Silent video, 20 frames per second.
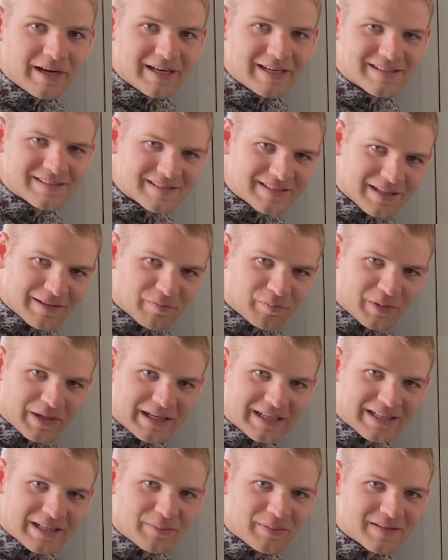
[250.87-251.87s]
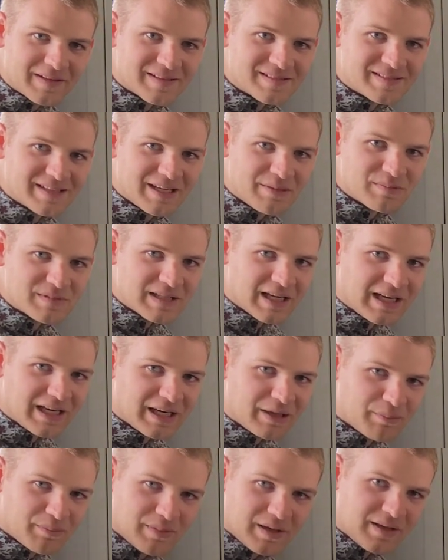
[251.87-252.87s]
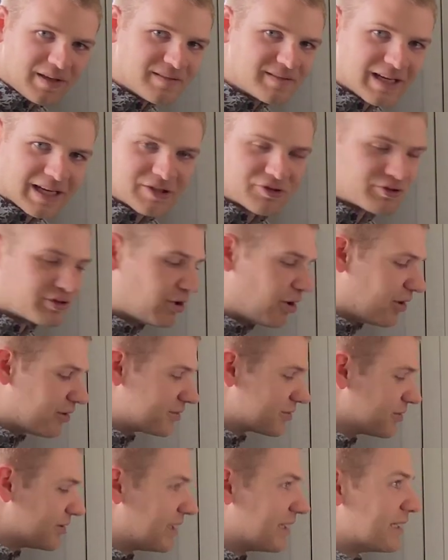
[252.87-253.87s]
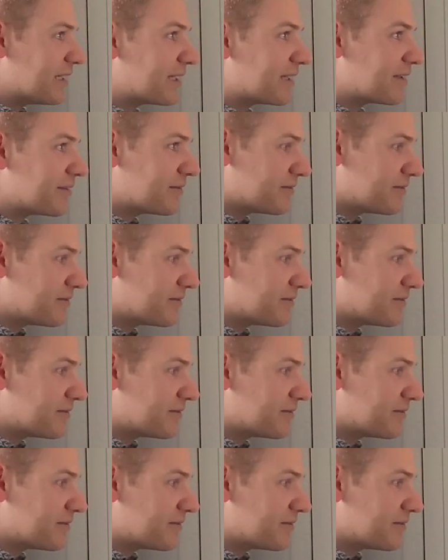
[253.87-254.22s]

instead of playing them at the same time, it's actually alternating.